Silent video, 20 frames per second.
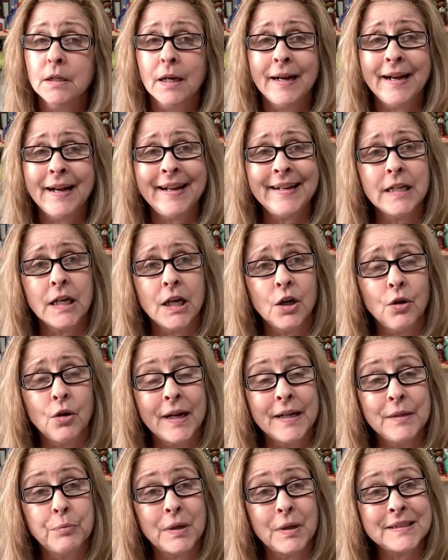I know.
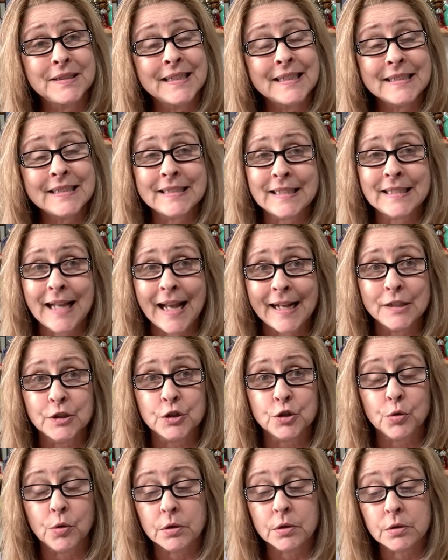It wasn't a
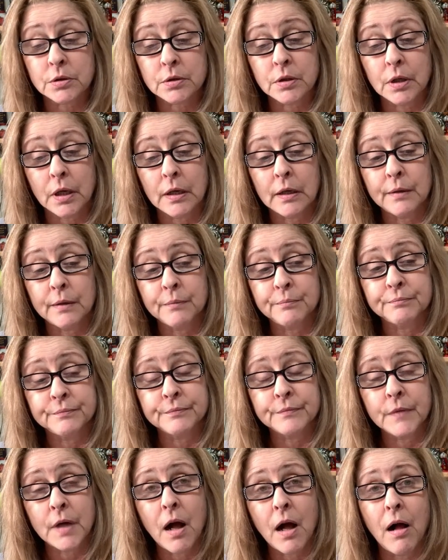scheduled um,
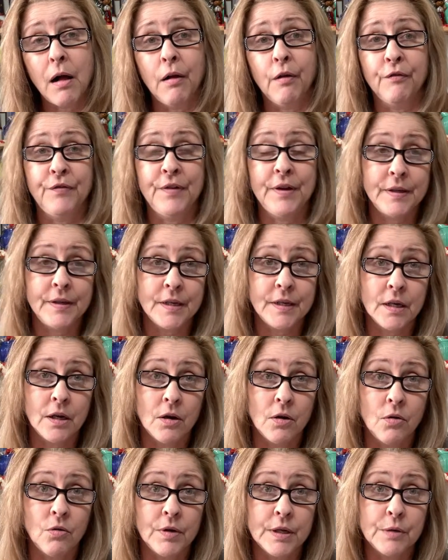haul
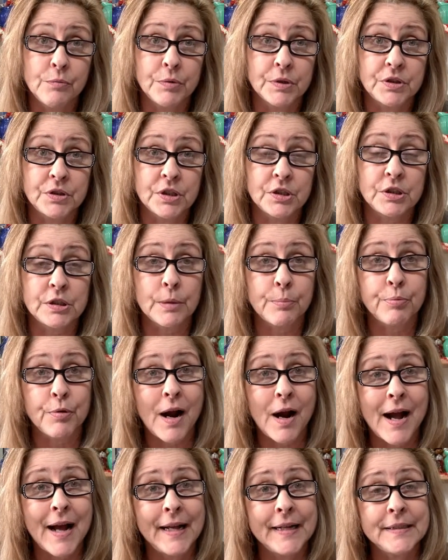video. It was a
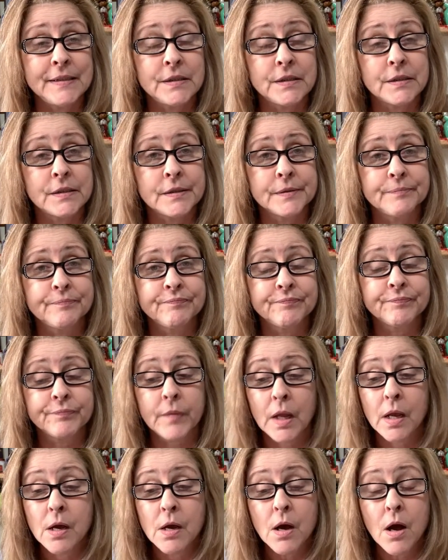surprise
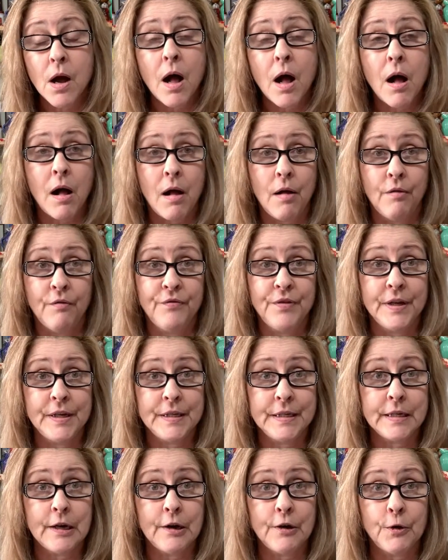haul
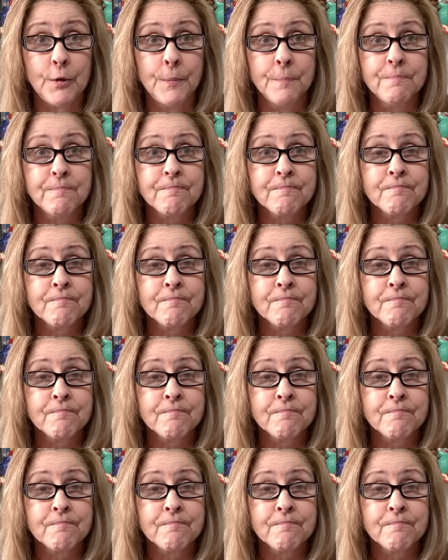video.